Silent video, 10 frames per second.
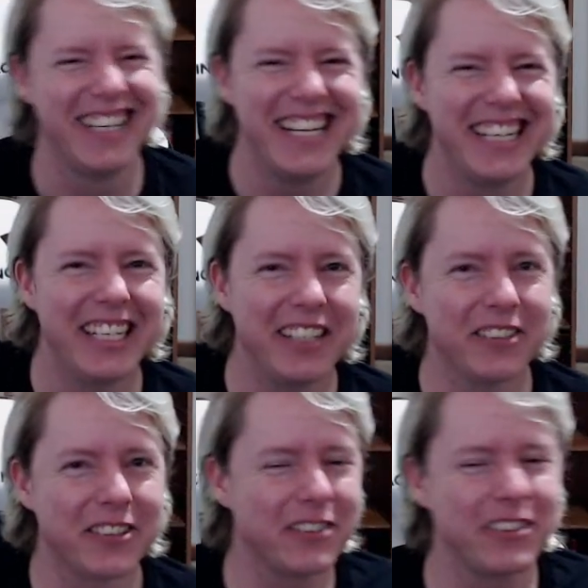
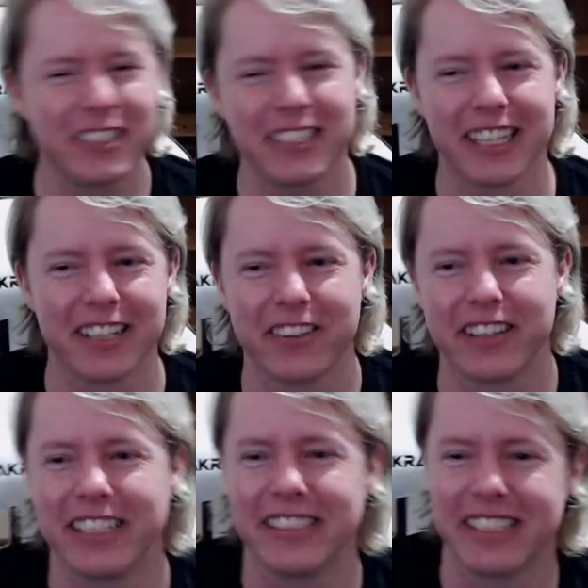so just the little
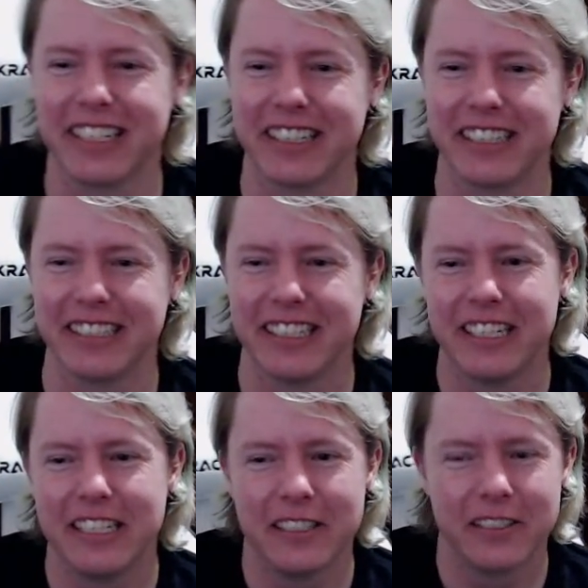things there. And
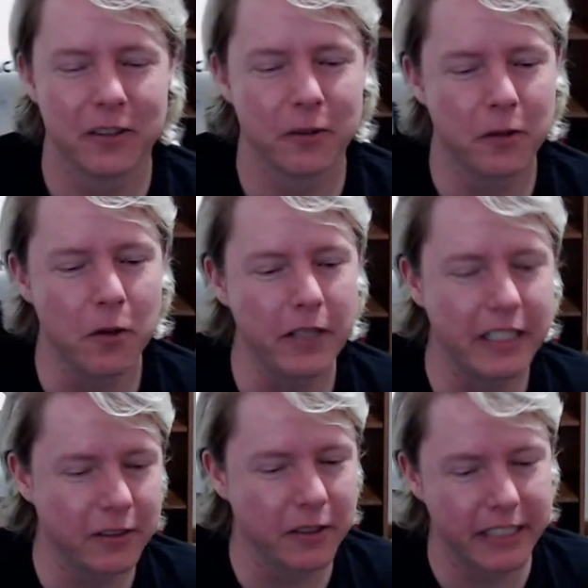so going
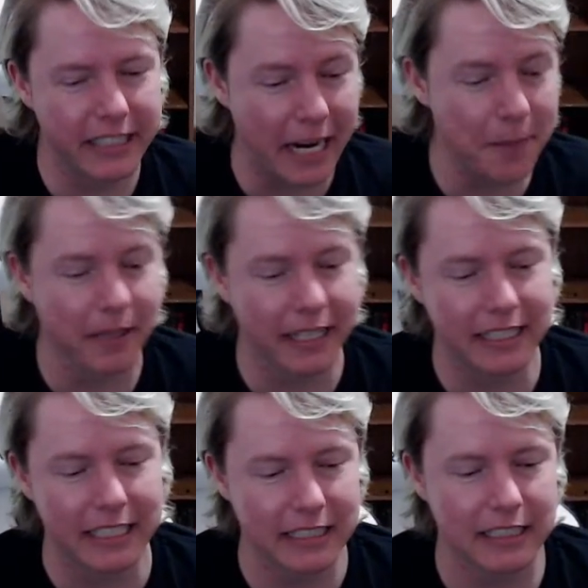into a game like
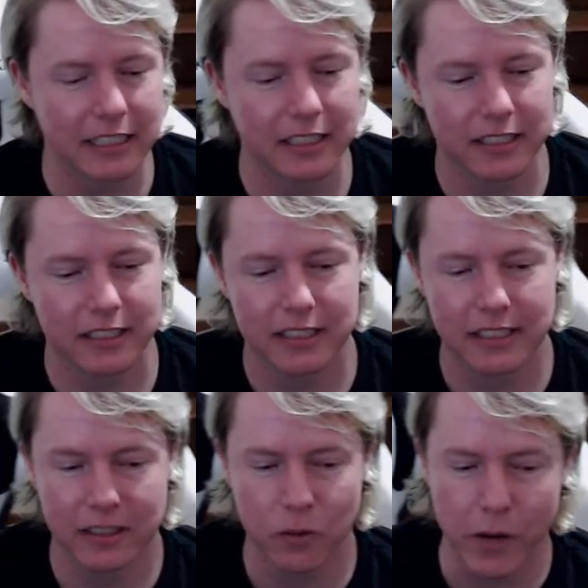this,
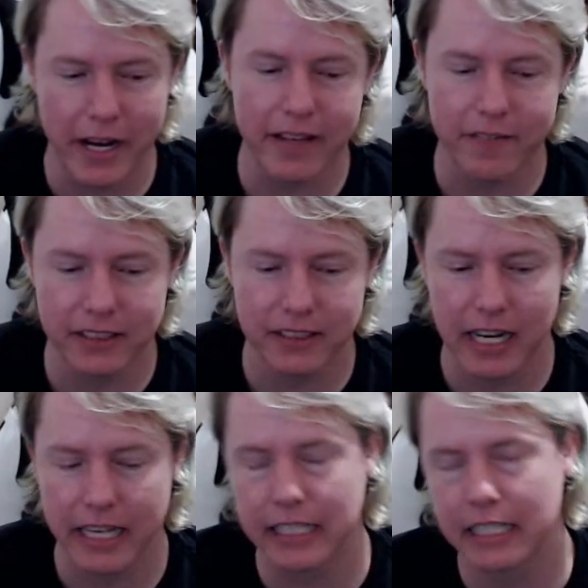the way they've
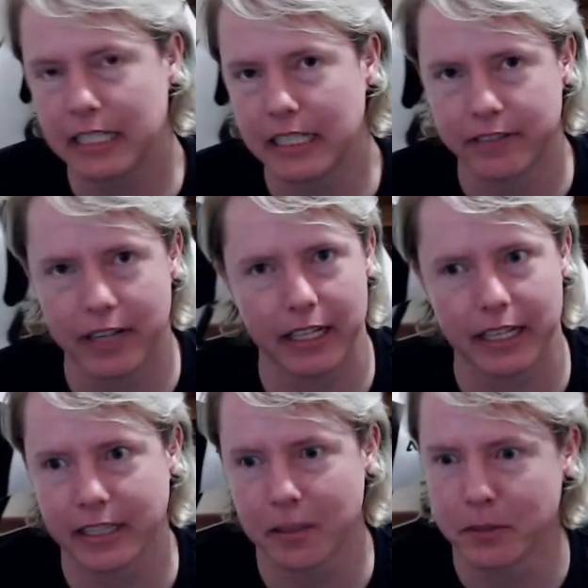designed it, they've got,
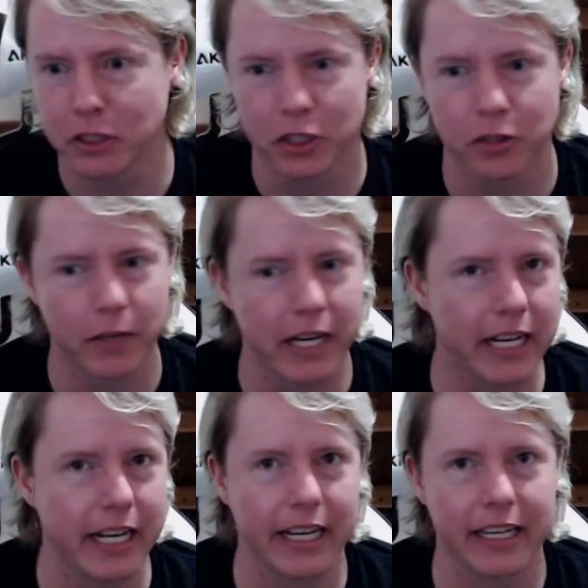like, the mature
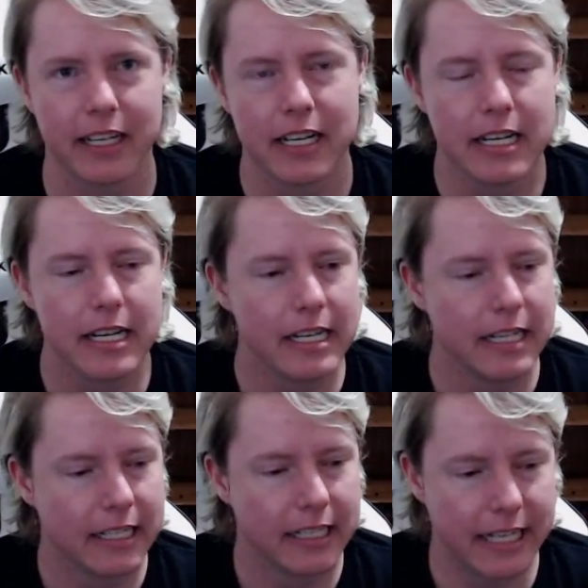rating.
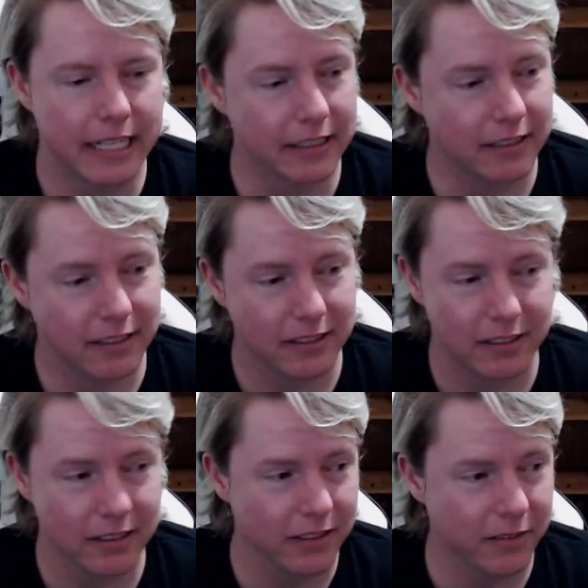
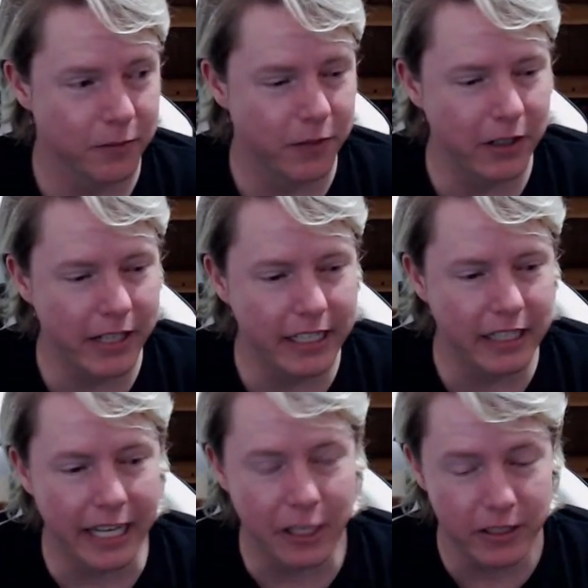It's very,
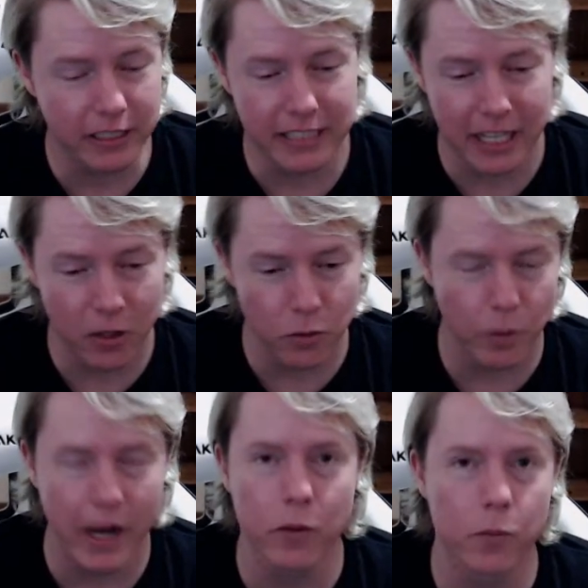like, you can tell
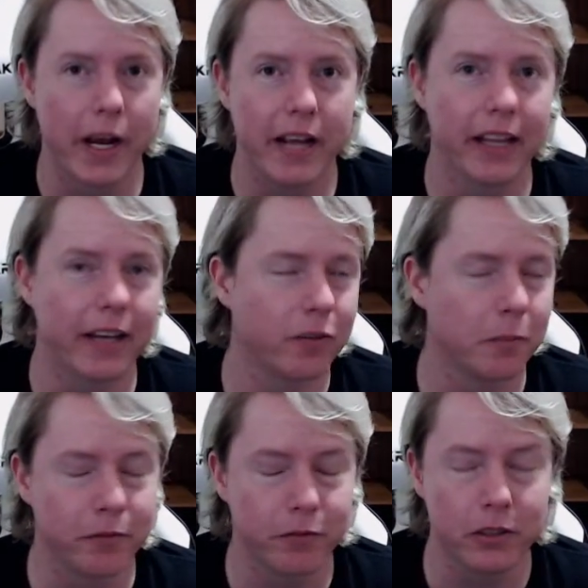right away, like, from
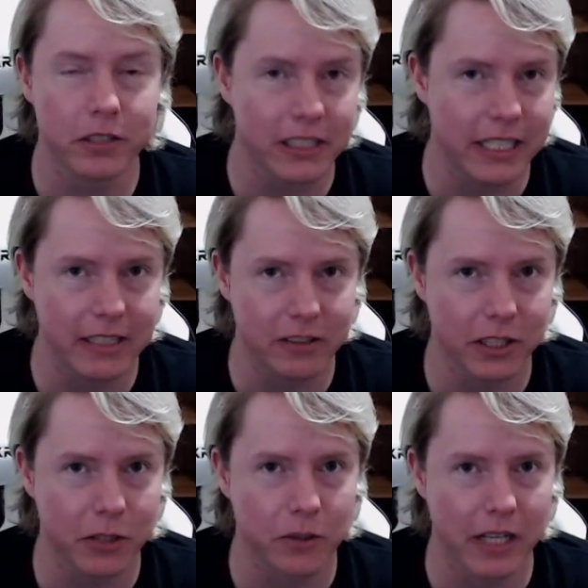the first teaser,
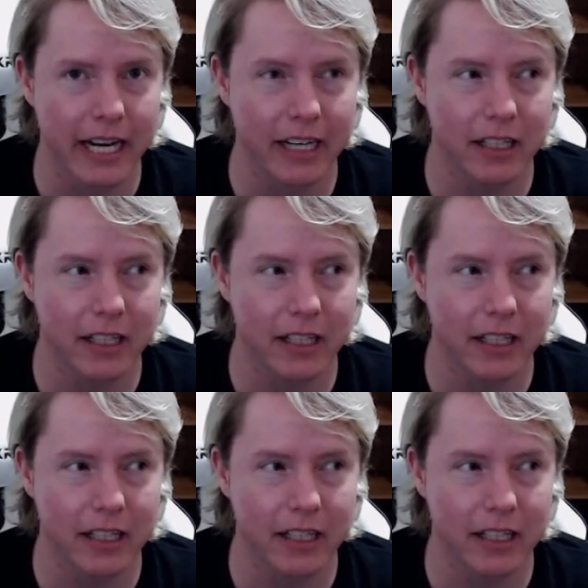you were like,